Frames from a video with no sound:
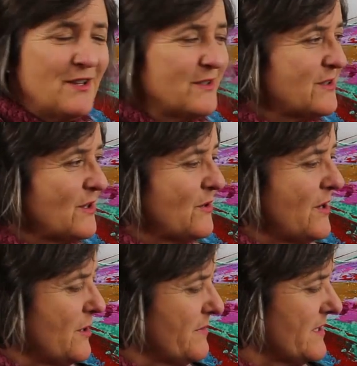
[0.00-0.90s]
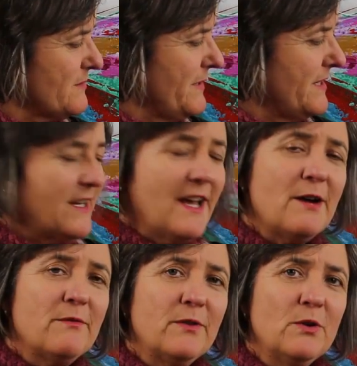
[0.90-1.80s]
So I hope that's been
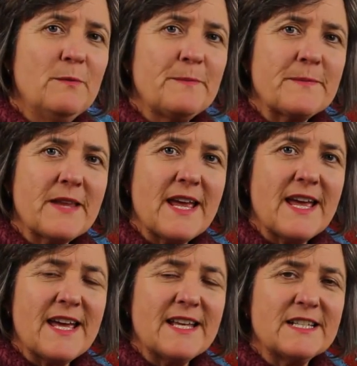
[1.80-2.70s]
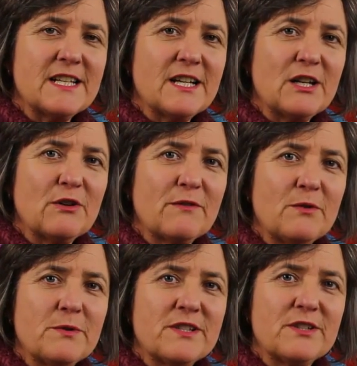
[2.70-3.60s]
helpful, and look
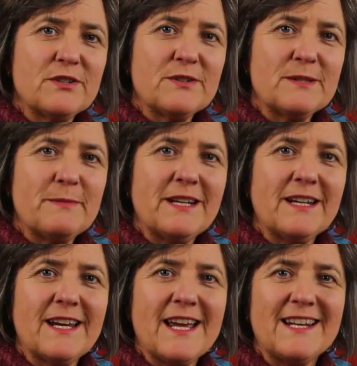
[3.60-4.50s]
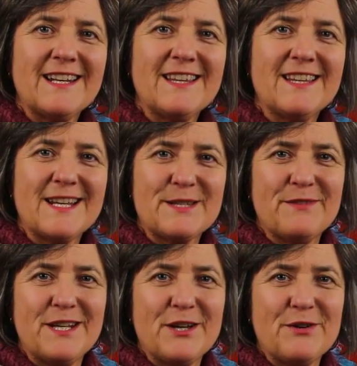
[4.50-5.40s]
forward to speaking again in the next
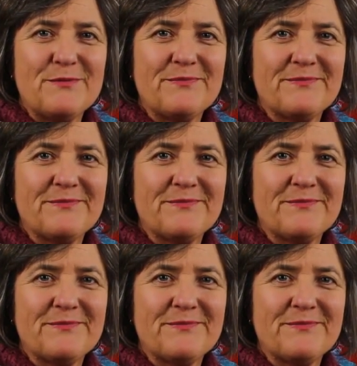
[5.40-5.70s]
video.